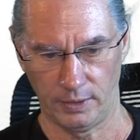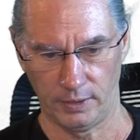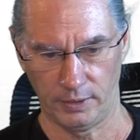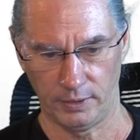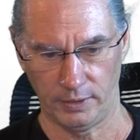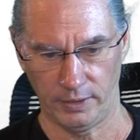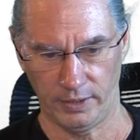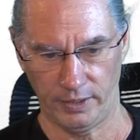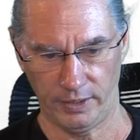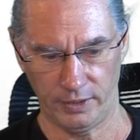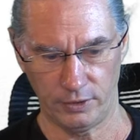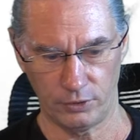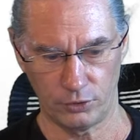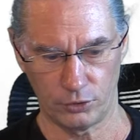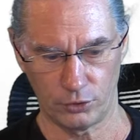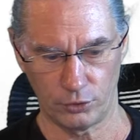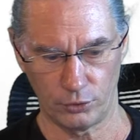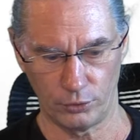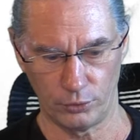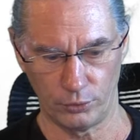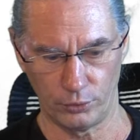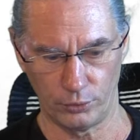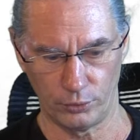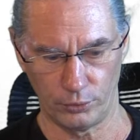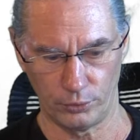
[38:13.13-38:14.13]

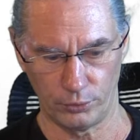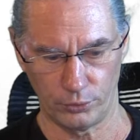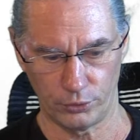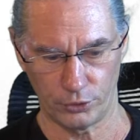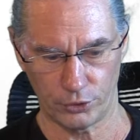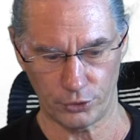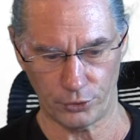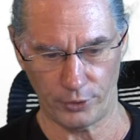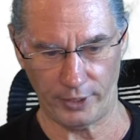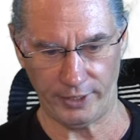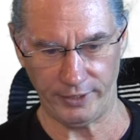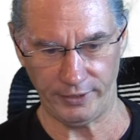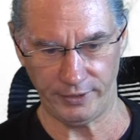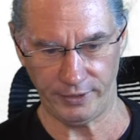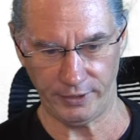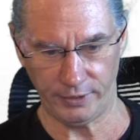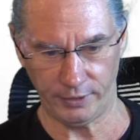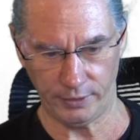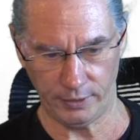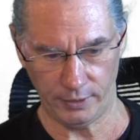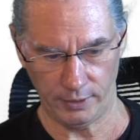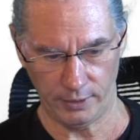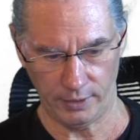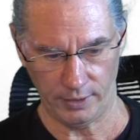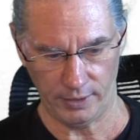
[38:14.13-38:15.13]
into training,
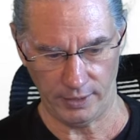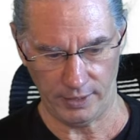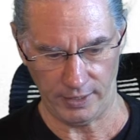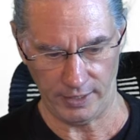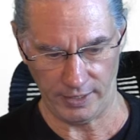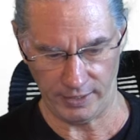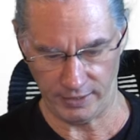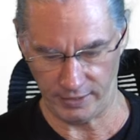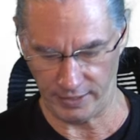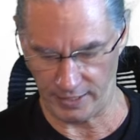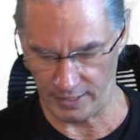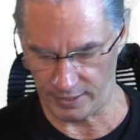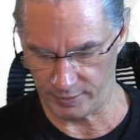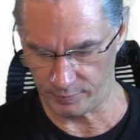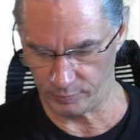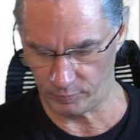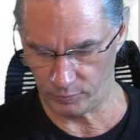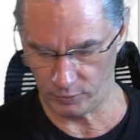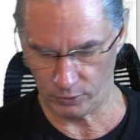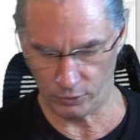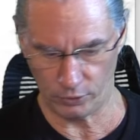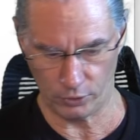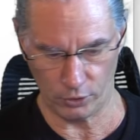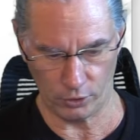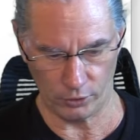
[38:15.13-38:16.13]
and I'm
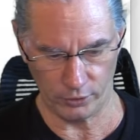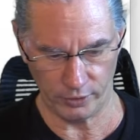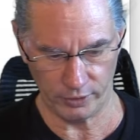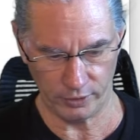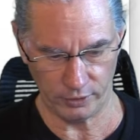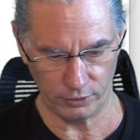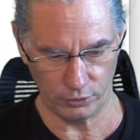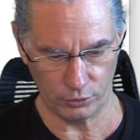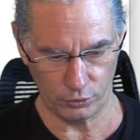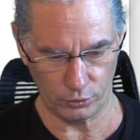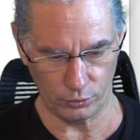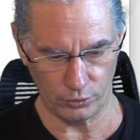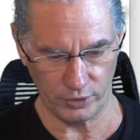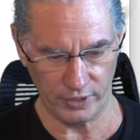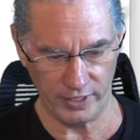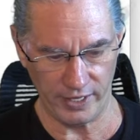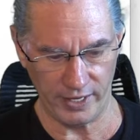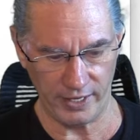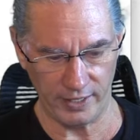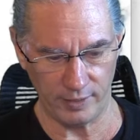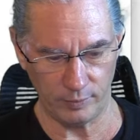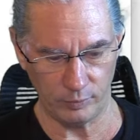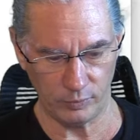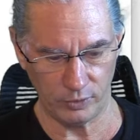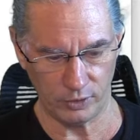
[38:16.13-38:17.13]
going to
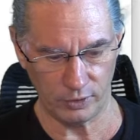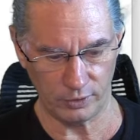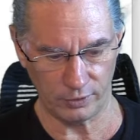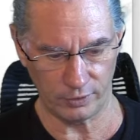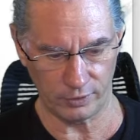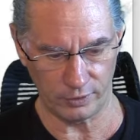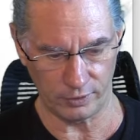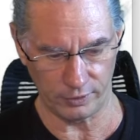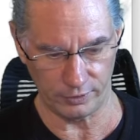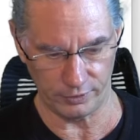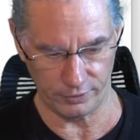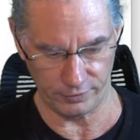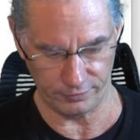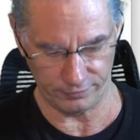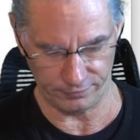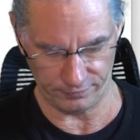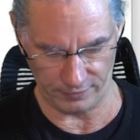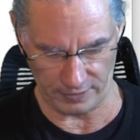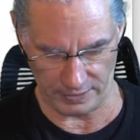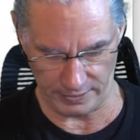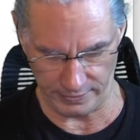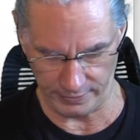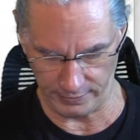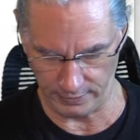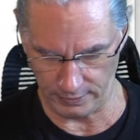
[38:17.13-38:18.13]
name the
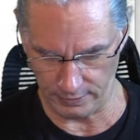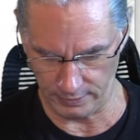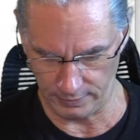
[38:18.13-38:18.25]
file